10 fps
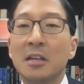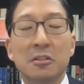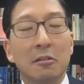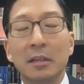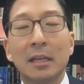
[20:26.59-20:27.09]

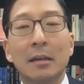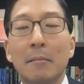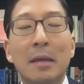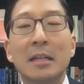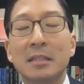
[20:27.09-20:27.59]
certainly
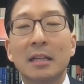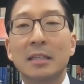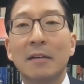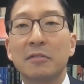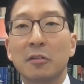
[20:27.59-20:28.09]
many states
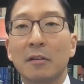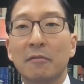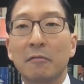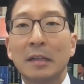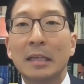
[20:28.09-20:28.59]
have sort
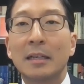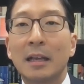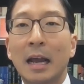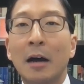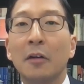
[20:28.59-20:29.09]
of really
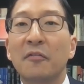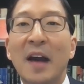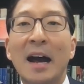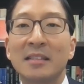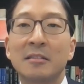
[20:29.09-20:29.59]
held
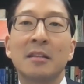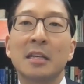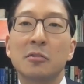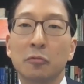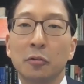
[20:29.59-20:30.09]
fast to
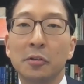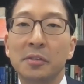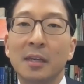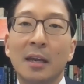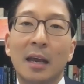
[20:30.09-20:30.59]
these
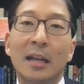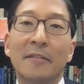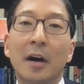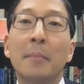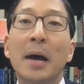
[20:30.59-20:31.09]
rules and
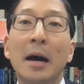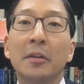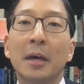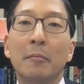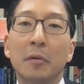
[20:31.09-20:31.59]
have
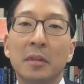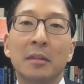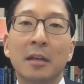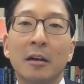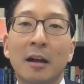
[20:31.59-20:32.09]
upheld them
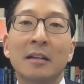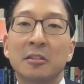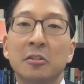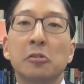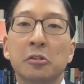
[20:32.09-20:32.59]
within their
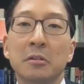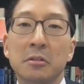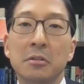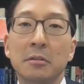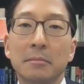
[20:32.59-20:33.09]

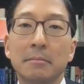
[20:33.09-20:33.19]
constitutions.